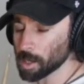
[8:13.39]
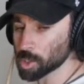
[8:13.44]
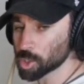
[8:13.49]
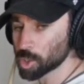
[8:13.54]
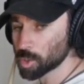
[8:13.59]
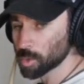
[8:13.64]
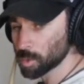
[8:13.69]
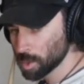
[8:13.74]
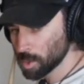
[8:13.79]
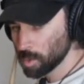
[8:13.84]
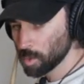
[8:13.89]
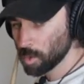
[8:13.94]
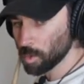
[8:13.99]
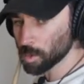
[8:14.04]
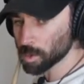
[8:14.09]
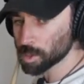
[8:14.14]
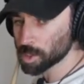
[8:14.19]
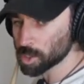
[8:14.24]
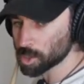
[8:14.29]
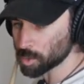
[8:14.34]
true
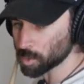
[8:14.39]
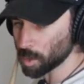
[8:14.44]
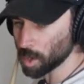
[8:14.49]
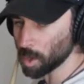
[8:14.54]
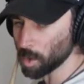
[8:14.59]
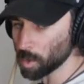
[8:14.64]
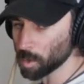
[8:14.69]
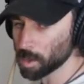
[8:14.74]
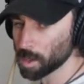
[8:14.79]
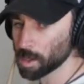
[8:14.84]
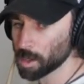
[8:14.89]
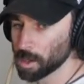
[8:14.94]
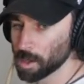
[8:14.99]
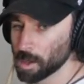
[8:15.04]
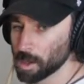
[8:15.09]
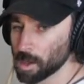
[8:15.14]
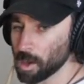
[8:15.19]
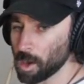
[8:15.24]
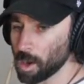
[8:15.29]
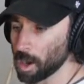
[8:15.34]
stroke
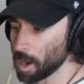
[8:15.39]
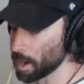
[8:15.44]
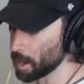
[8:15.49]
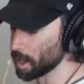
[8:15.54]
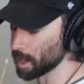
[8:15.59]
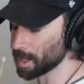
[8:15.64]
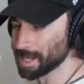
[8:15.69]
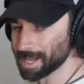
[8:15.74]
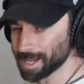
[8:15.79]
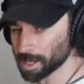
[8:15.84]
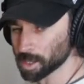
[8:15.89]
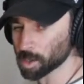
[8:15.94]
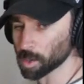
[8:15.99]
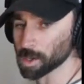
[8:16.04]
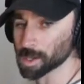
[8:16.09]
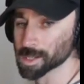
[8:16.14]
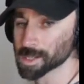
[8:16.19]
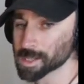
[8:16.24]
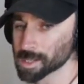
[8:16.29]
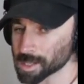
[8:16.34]
on a kick or
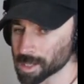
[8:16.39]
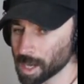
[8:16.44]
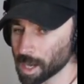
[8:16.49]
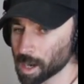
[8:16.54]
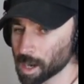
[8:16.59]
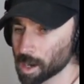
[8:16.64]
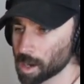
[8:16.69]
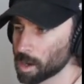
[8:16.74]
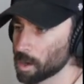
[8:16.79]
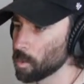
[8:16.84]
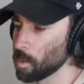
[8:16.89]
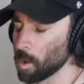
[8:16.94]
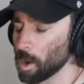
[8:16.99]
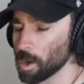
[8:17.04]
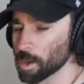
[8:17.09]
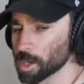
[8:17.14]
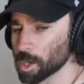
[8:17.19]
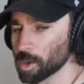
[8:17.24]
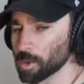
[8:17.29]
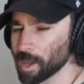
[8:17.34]
a snare while
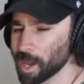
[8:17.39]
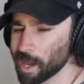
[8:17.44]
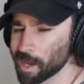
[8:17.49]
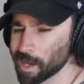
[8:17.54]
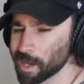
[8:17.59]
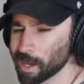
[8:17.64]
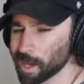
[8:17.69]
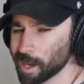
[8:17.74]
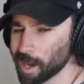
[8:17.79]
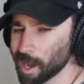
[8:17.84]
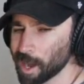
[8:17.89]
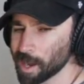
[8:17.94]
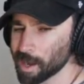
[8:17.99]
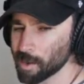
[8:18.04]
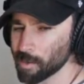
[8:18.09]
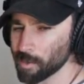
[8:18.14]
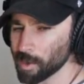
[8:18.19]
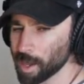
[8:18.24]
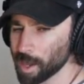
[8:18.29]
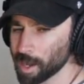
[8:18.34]
you're landing kind of
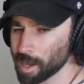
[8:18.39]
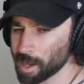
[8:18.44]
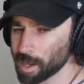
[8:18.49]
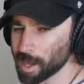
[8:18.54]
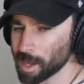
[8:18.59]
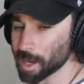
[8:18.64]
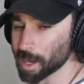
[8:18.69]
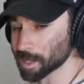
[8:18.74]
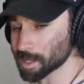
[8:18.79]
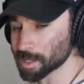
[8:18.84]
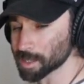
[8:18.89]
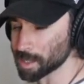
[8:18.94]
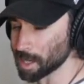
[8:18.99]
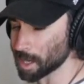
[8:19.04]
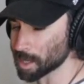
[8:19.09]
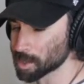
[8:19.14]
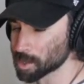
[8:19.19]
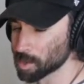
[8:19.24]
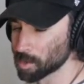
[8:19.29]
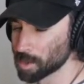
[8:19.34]
an
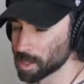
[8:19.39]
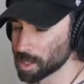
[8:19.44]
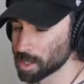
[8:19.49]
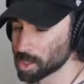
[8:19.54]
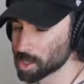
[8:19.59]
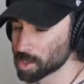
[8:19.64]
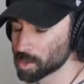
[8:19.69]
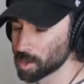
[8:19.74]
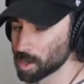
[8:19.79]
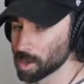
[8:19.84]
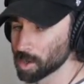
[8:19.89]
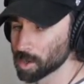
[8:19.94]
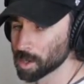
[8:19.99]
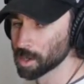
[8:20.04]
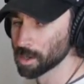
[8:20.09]
accessory stroke,